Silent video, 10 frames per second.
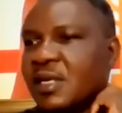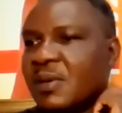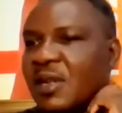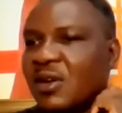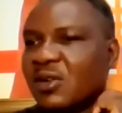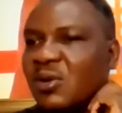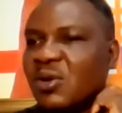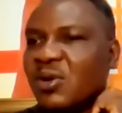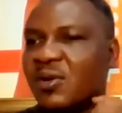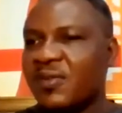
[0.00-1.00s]
They may not
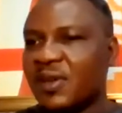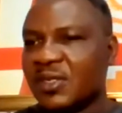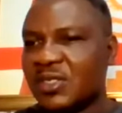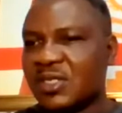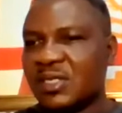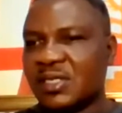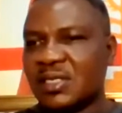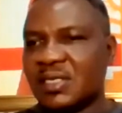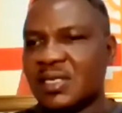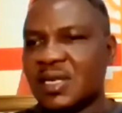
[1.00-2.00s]
look obvious
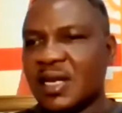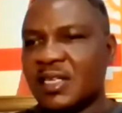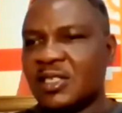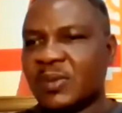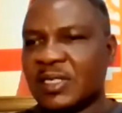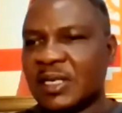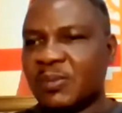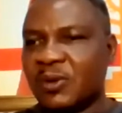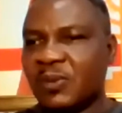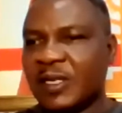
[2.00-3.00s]
at this
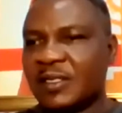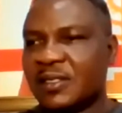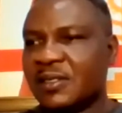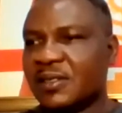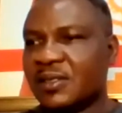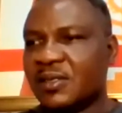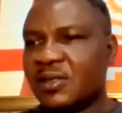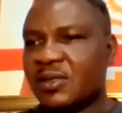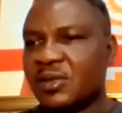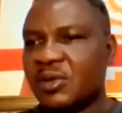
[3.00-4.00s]
present moment,
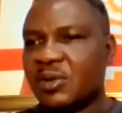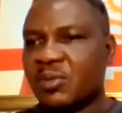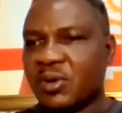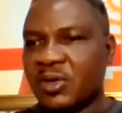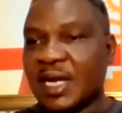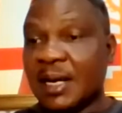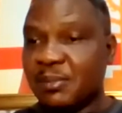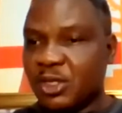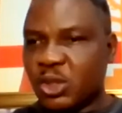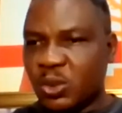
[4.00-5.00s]
but you
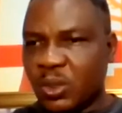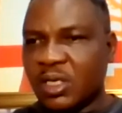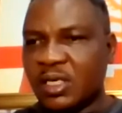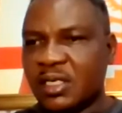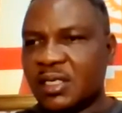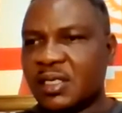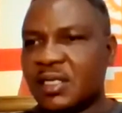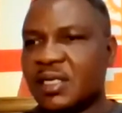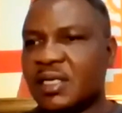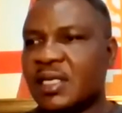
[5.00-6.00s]
can be sure
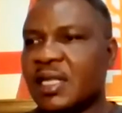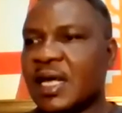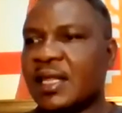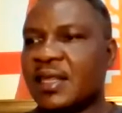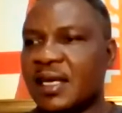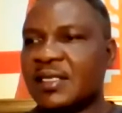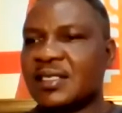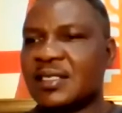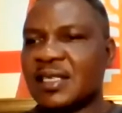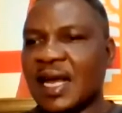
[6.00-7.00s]
that
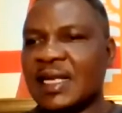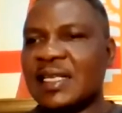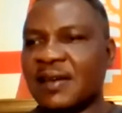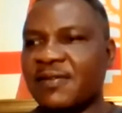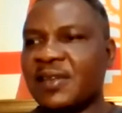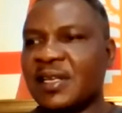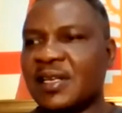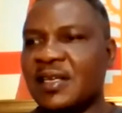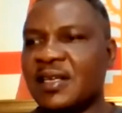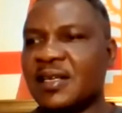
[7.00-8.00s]
things are
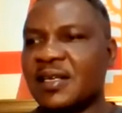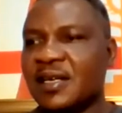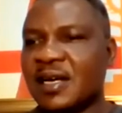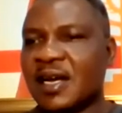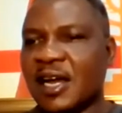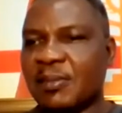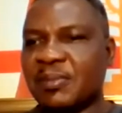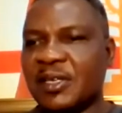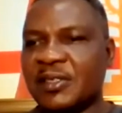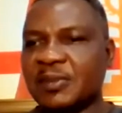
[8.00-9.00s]
definitely
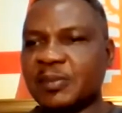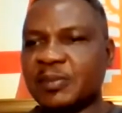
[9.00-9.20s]
happening.